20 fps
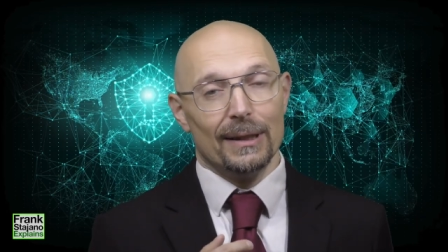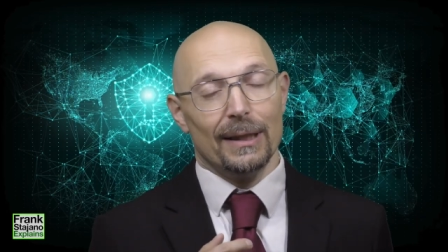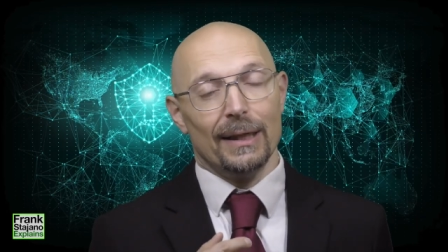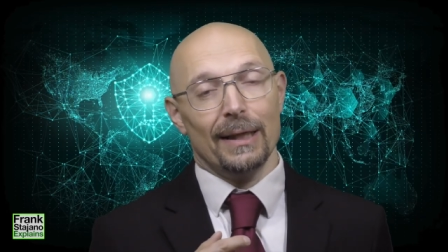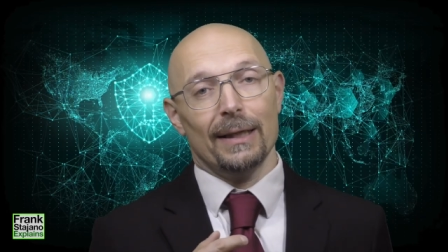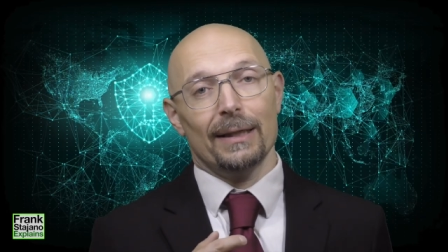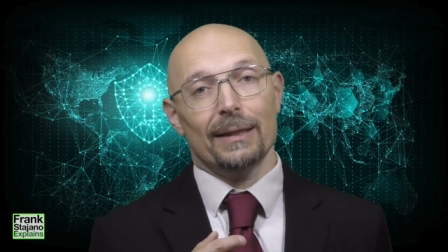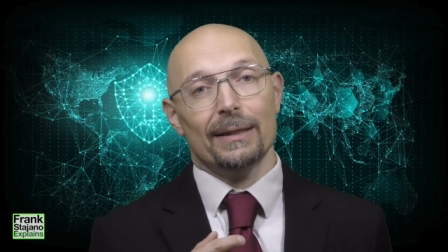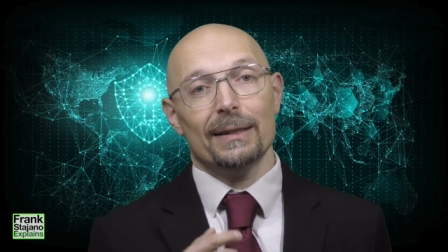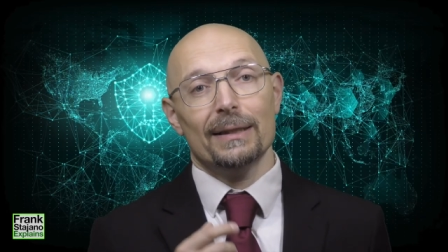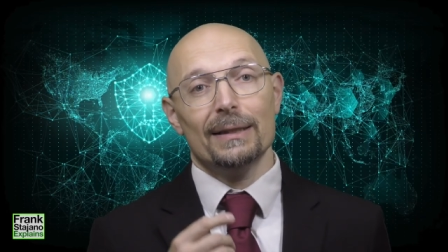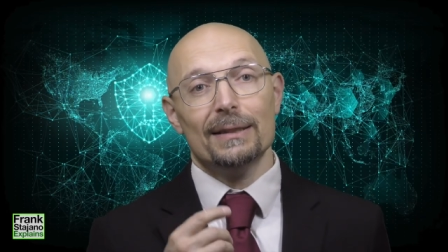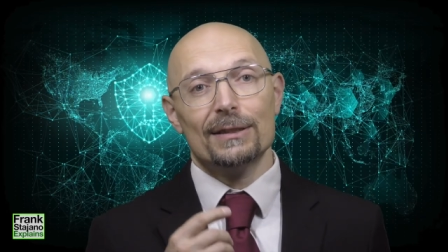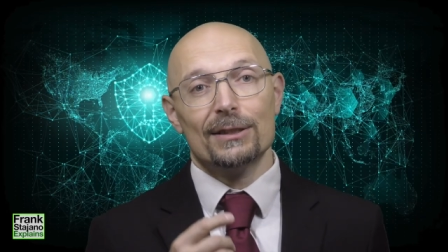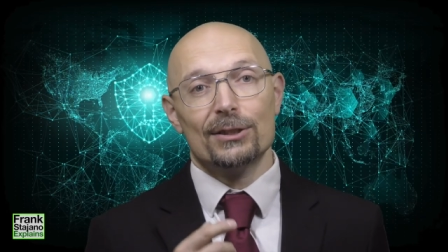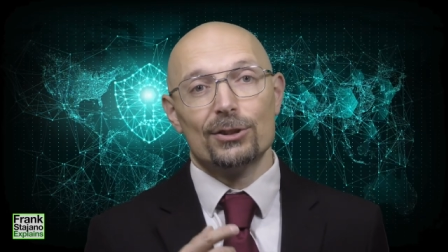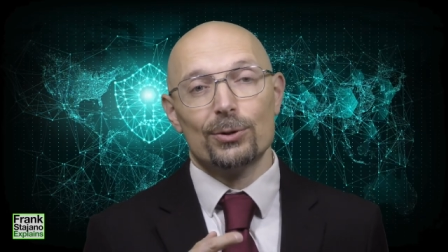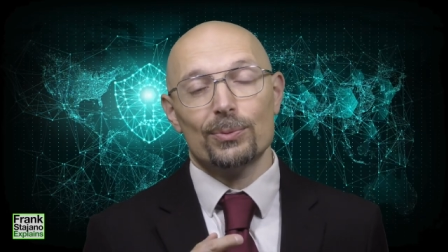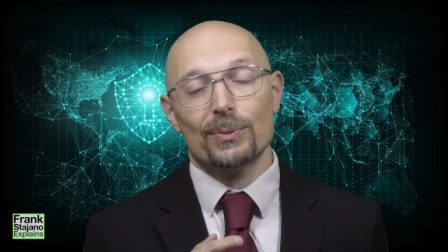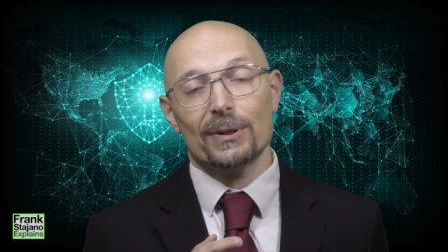and
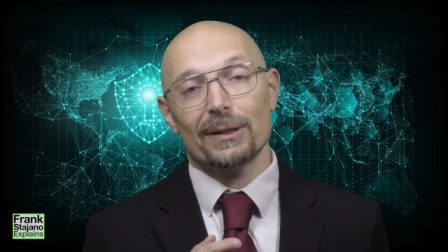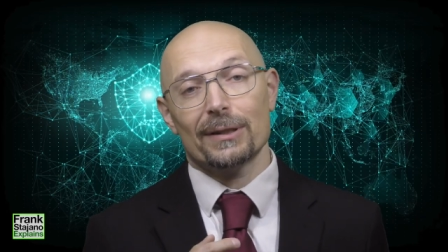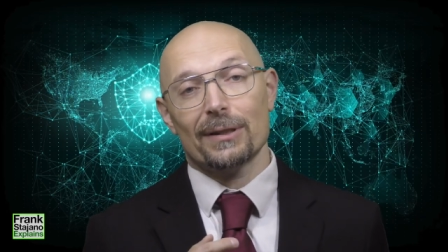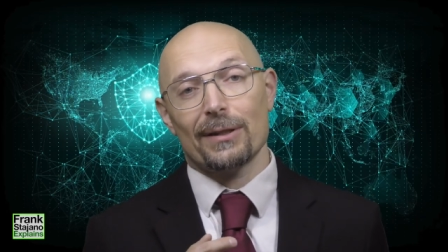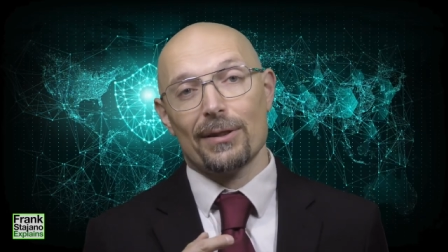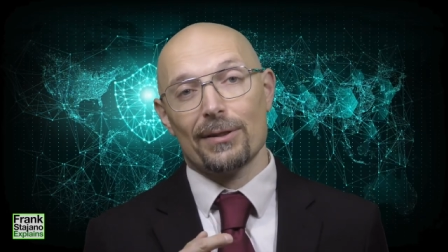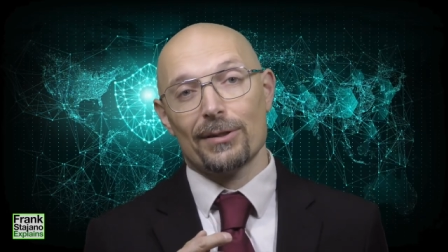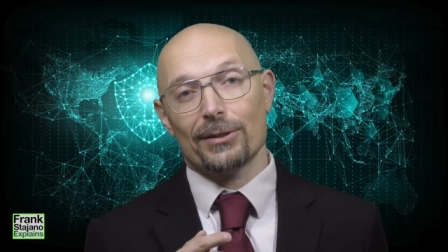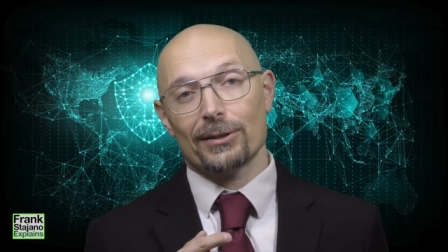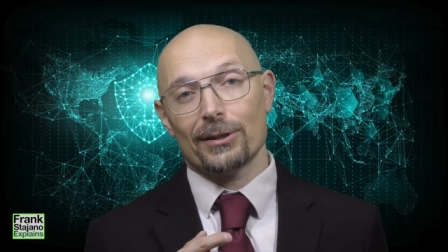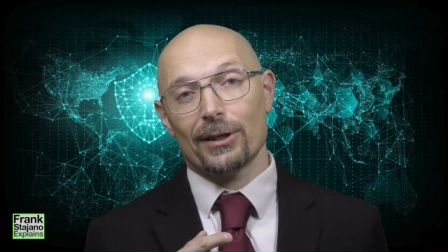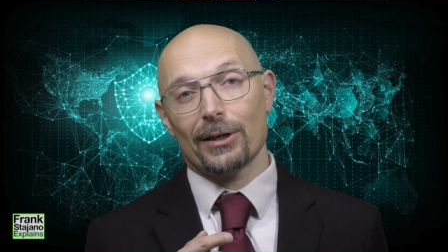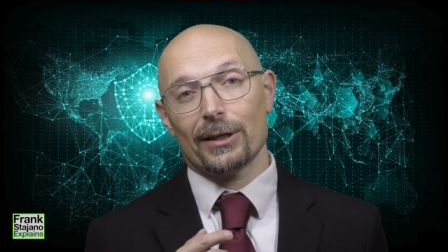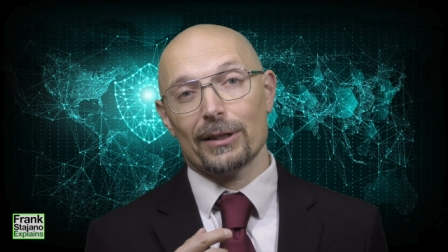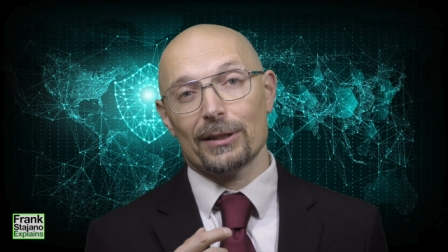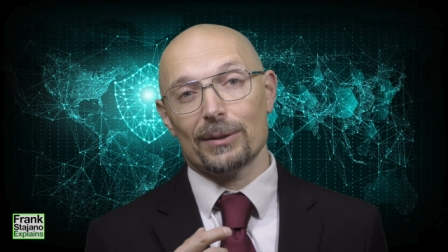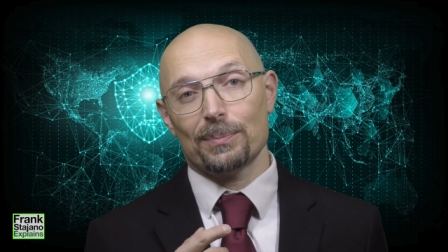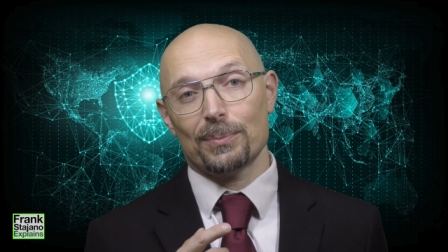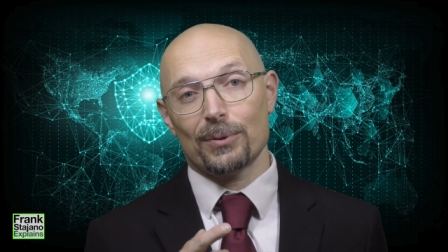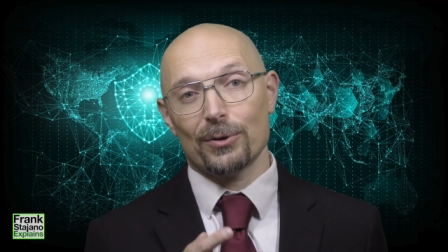instrument the
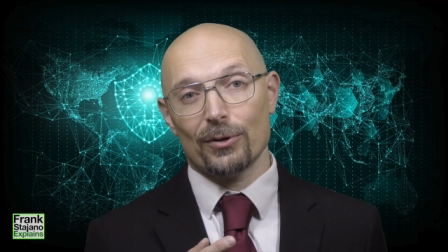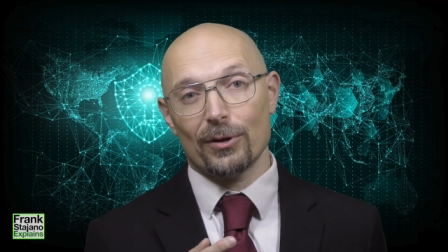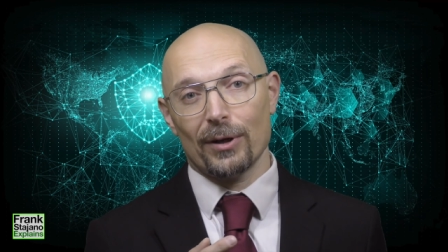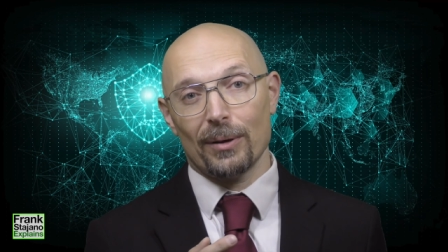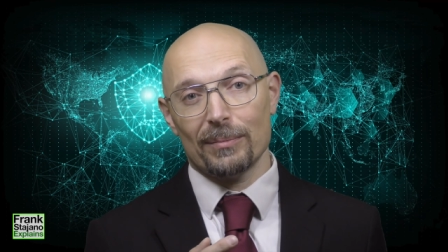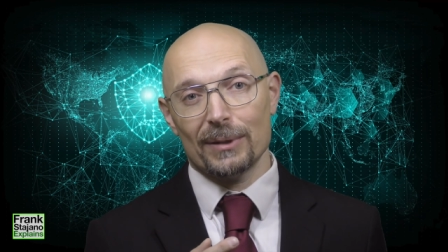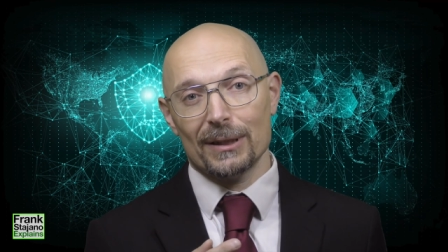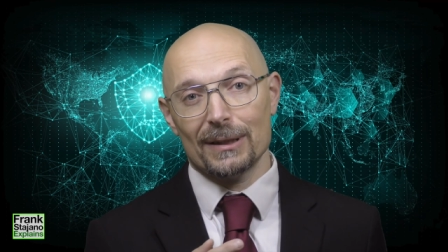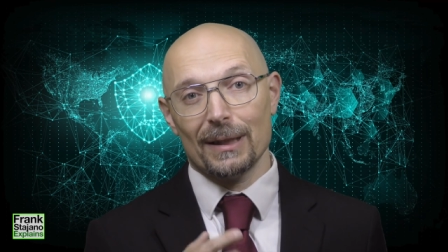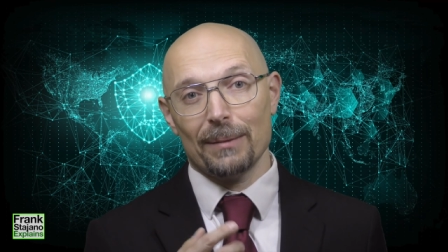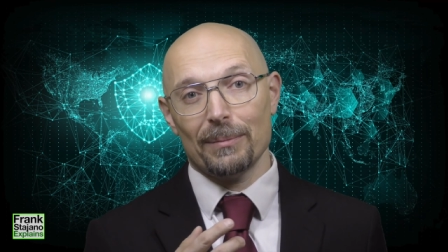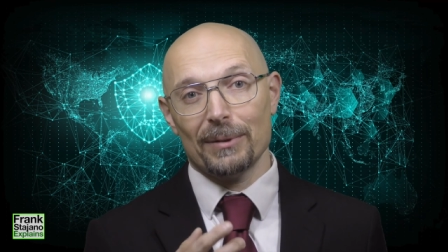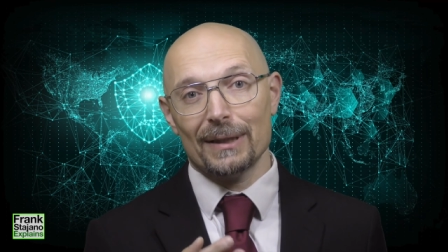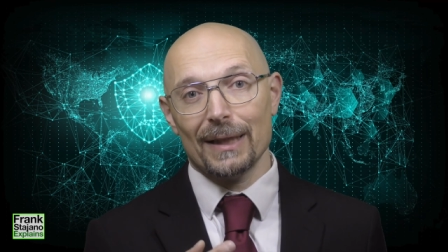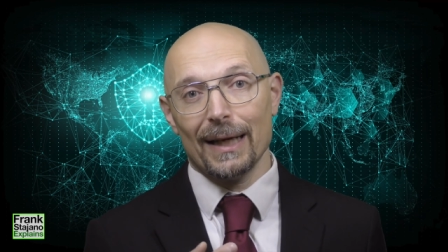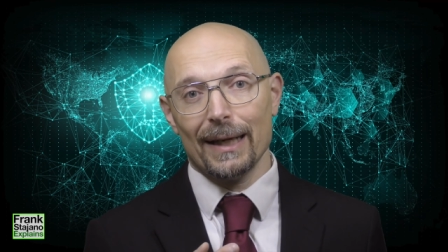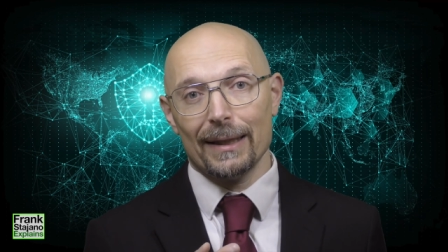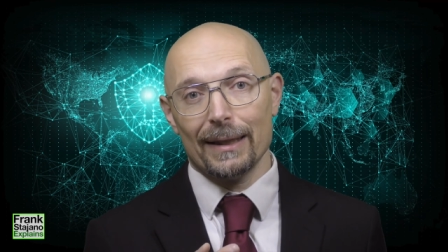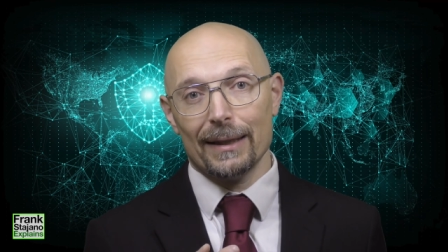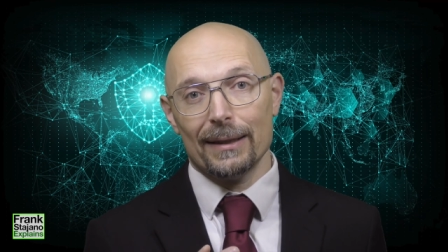target program that I'm
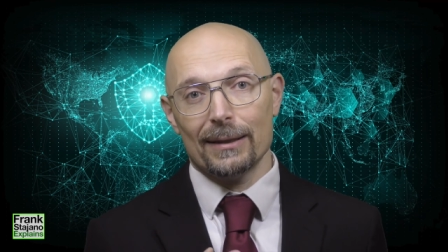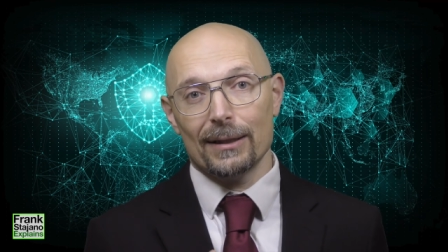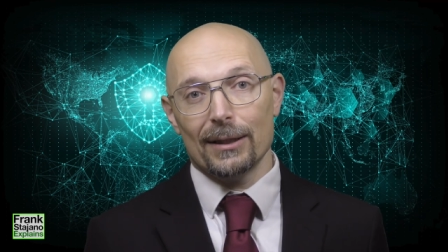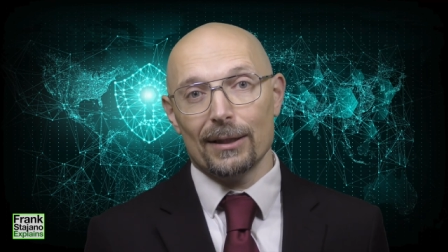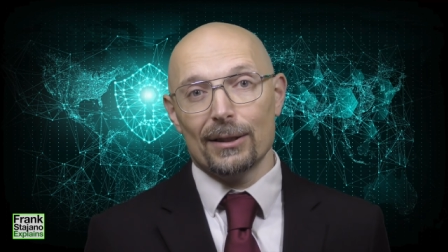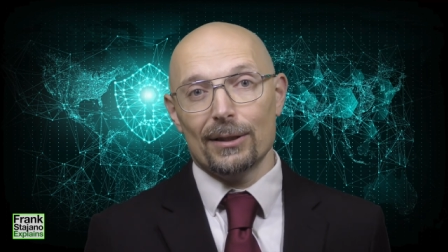attacking